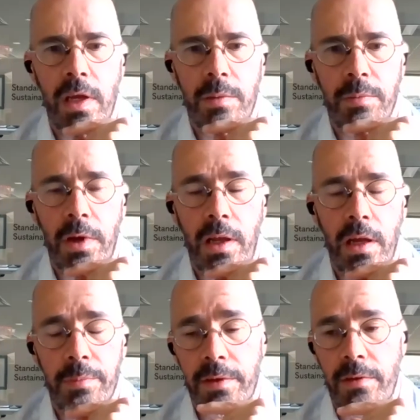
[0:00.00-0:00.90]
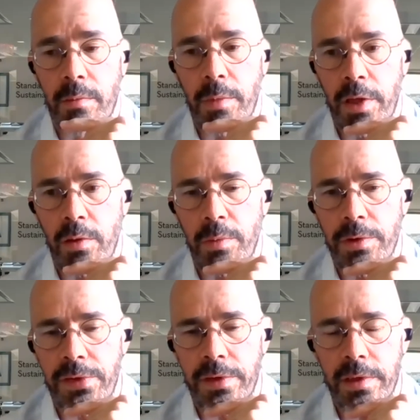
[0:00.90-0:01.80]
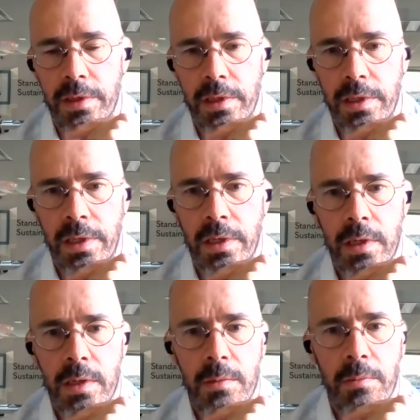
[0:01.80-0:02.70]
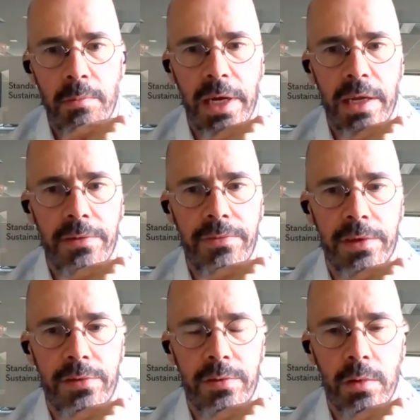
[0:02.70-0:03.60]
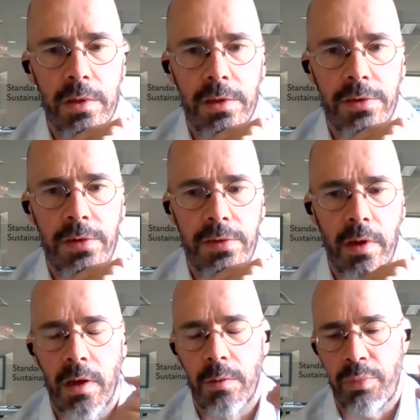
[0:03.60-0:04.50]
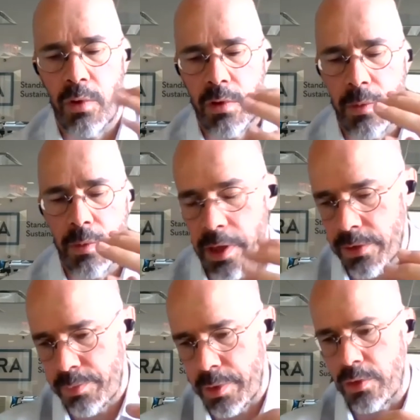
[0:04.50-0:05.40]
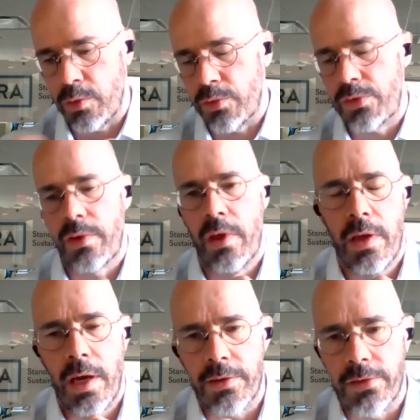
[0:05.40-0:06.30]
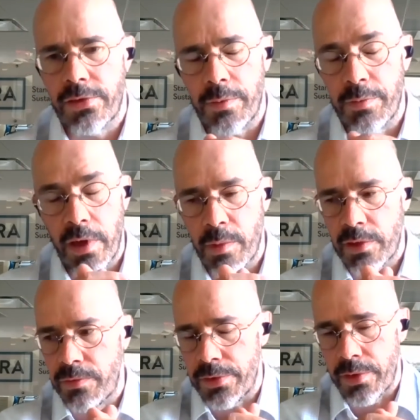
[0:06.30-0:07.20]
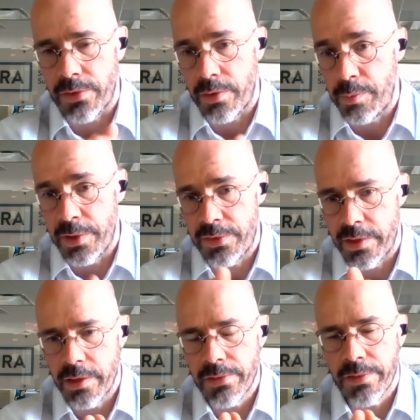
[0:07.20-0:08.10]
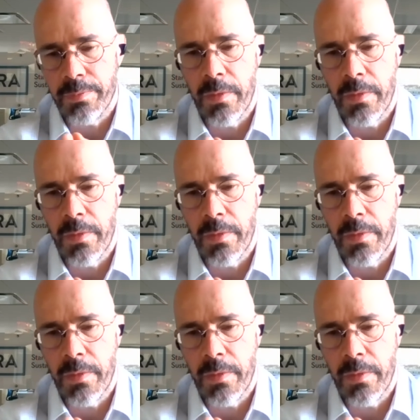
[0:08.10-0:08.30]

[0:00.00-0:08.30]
climate and biodiversity benefits. No? And this is a program that is being used at the same time as, for instance, the BCS